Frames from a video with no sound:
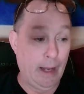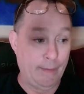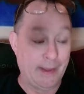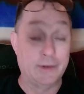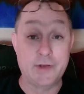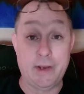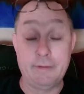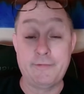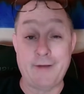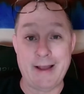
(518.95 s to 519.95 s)
And that'll take
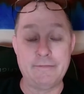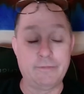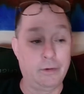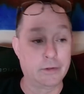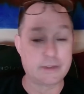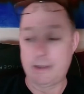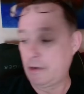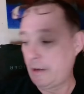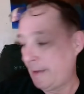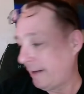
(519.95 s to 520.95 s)
5 volts that'll
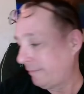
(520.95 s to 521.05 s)
come